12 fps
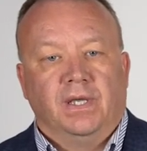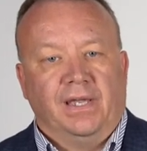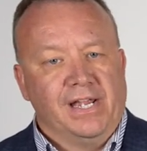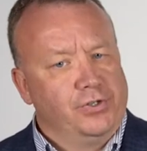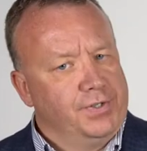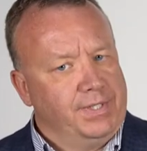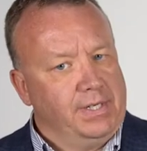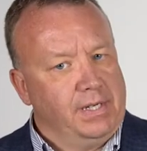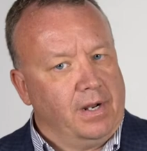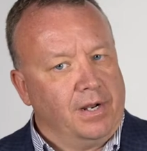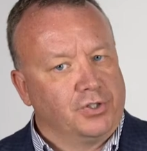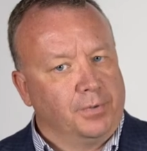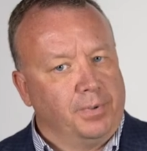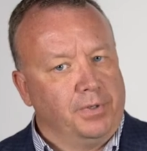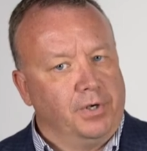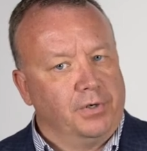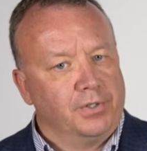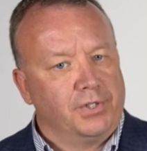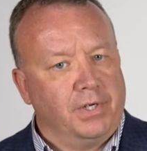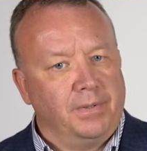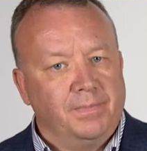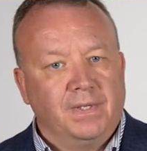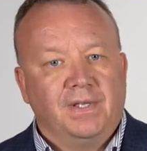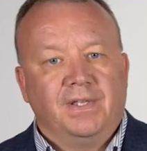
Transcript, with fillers: Interested in entrepreneurship?